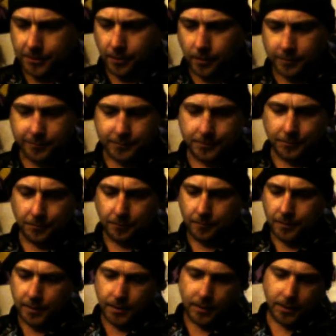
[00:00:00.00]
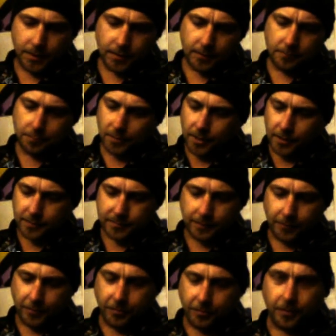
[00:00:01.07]
They have a melon
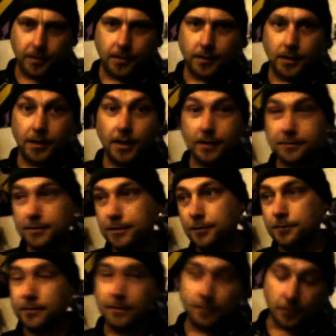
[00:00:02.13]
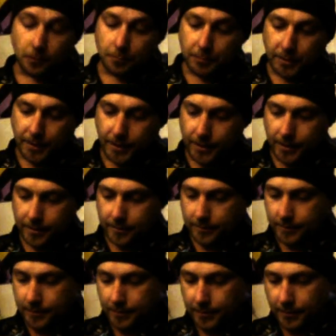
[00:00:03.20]
handoff, which is all tense.
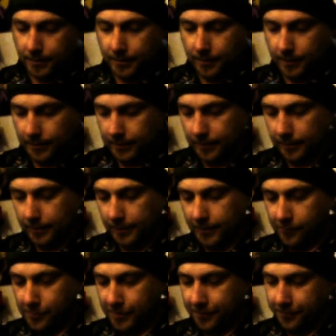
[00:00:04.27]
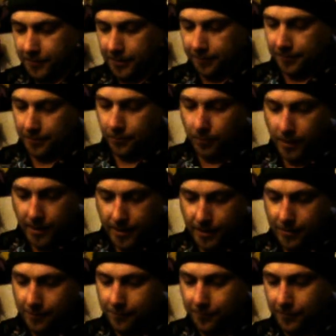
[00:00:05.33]
I noticed that the Savior's in
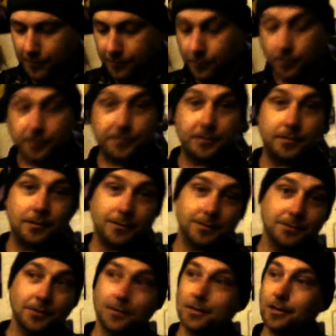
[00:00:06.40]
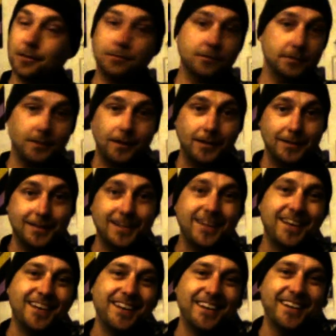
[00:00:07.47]
charge. I guess this guy's name is Gavin.
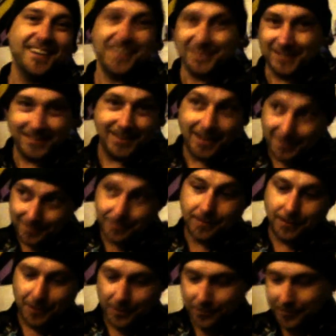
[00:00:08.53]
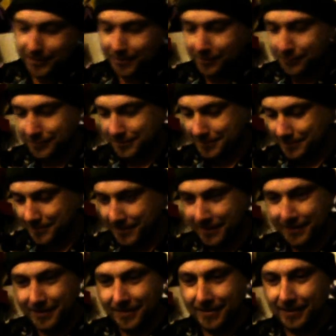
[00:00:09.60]
All the
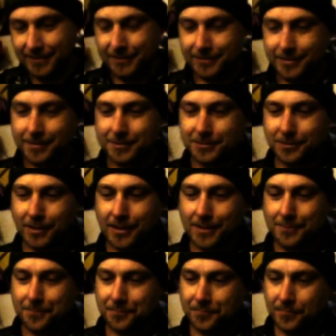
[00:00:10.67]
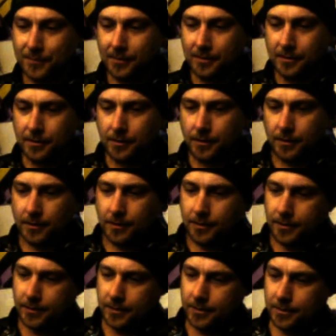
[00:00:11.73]
Saviors that have any kind of
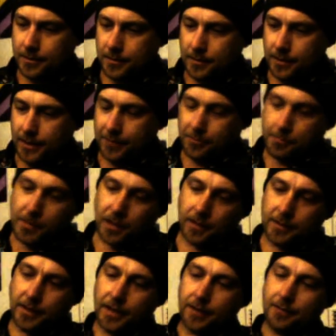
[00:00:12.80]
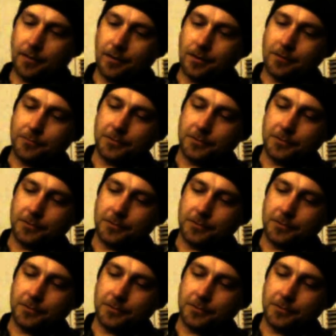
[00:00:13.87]
responsibility, like or men underneath them,